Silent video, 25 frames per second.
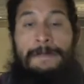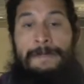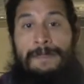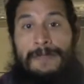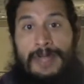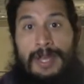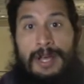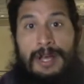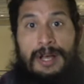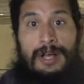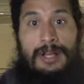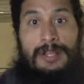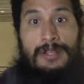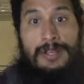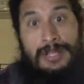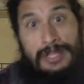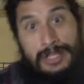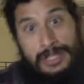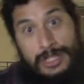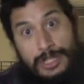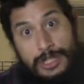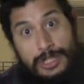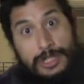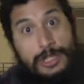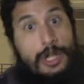And
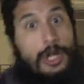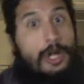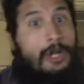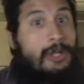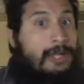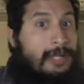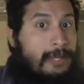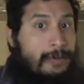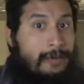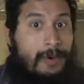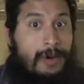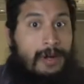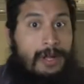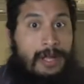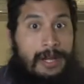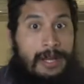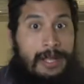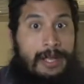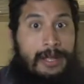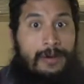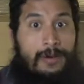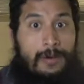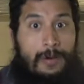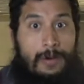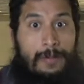slowly we're going to
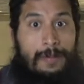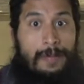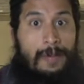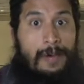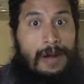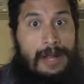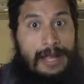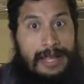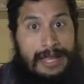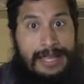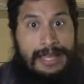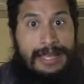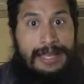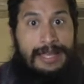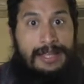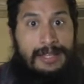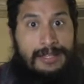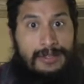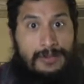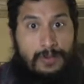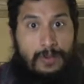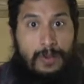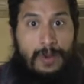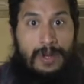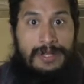incorporate
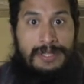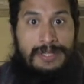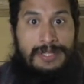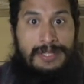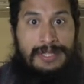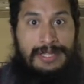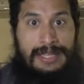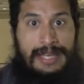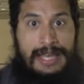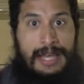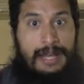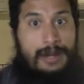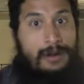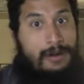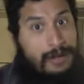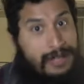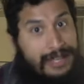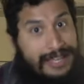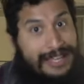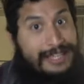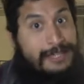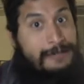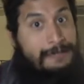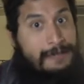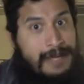kids once again, or
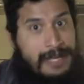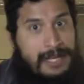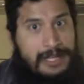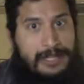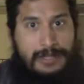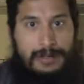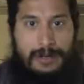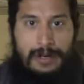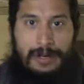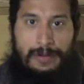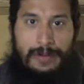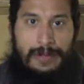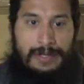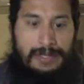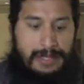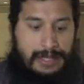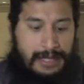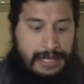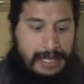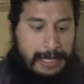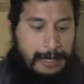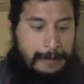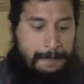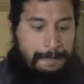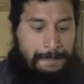kids ministry once
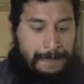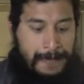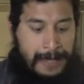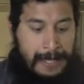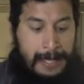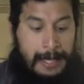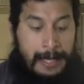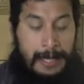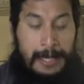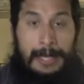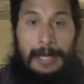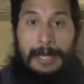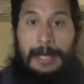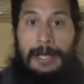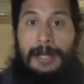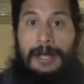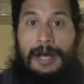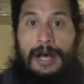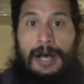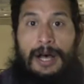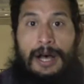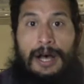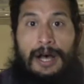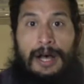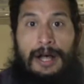again.
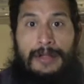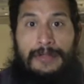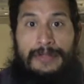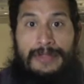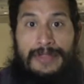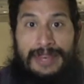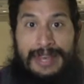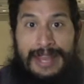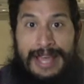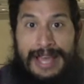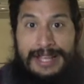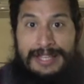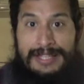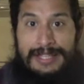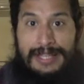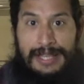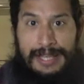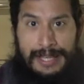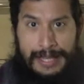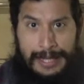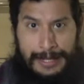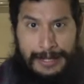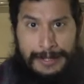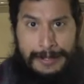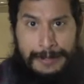The next
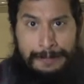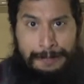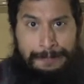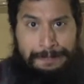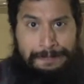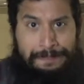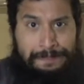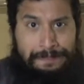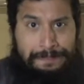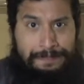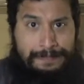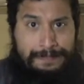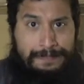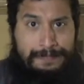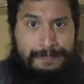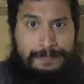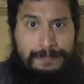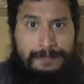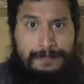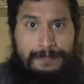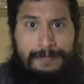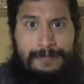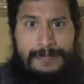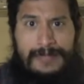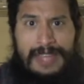thing is,
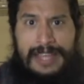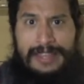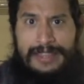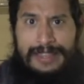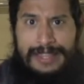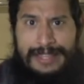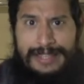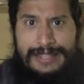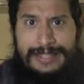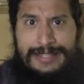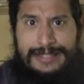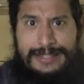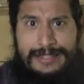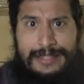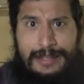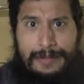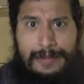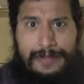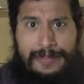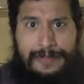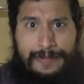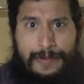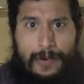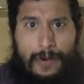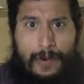I think this is number
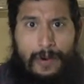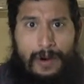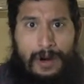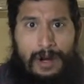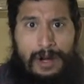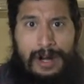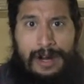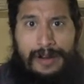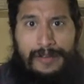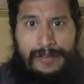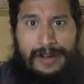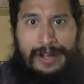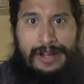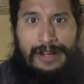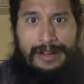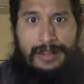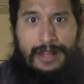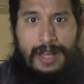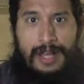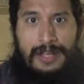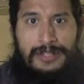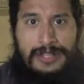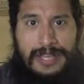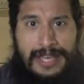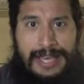4, I already
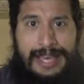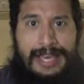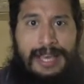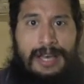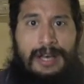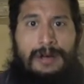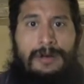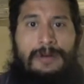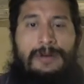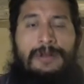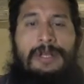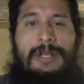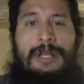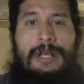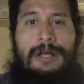lost count.